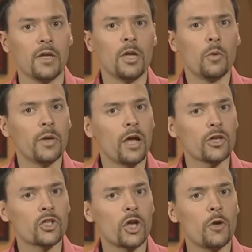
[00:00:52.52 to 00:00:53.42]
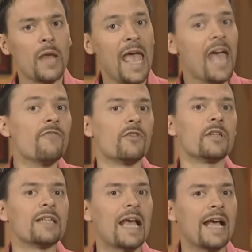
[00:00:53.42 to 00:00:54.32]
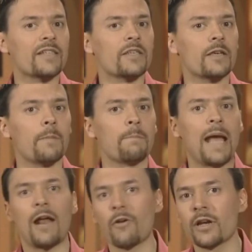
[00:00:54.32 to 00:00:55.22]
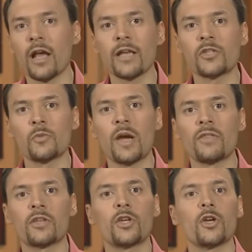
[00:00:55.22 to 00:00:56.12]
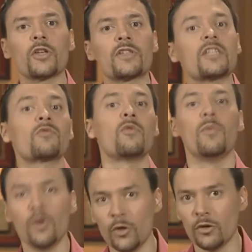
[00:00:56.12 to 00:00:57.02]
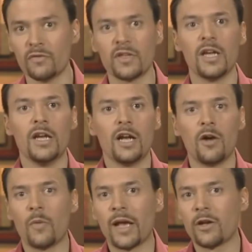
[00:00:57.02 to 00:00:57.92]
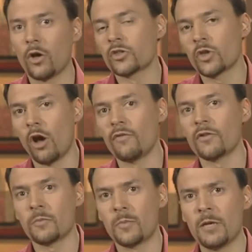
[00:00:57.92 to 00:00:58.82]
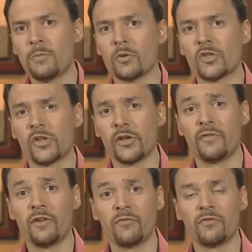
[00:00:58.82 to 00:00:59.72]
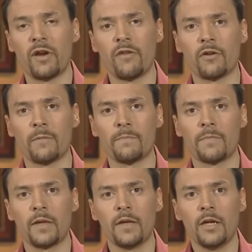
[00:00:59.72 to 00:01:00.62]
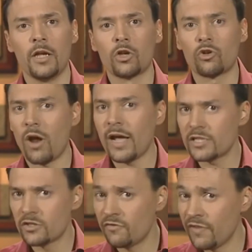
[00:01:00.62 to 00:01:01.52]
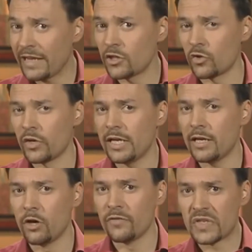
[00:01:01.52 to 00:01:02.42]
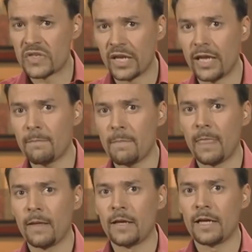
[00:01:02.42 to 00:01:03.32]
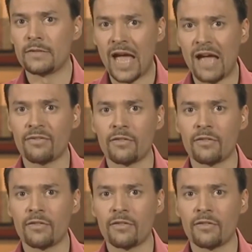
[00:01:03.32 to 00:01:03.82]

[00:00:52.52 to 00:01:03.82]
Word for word: We are shown heaven as a paradise where the curse is removed and where God's covenant people serve him forever. Christ's victory over sin and death